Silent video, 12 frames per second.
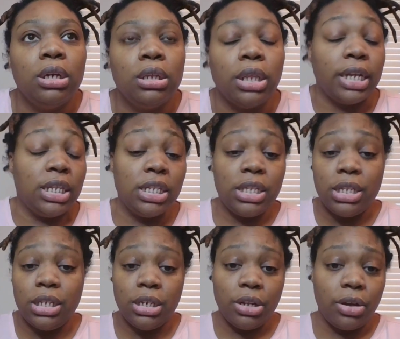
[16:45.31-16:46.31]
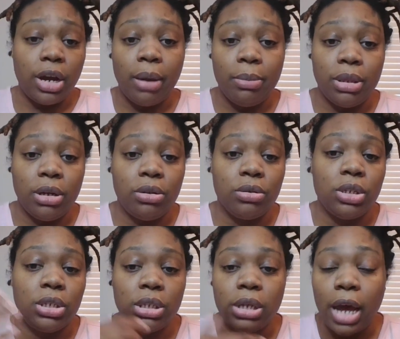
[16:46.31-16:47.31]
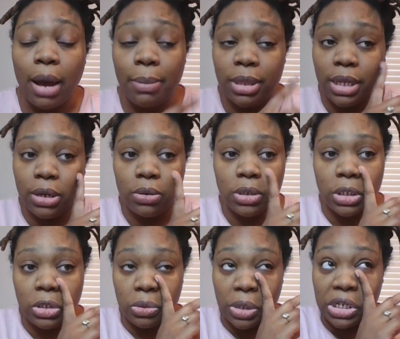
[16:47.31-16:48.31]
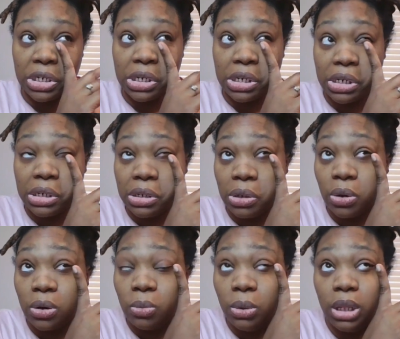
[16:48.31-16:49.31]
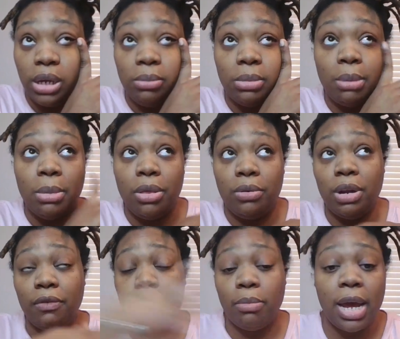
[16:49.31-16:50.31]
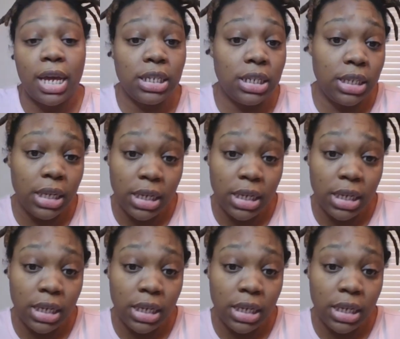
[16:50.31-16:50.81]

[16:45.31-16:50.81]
like this is another hypothetical situation, and Lord willing, my brother never passes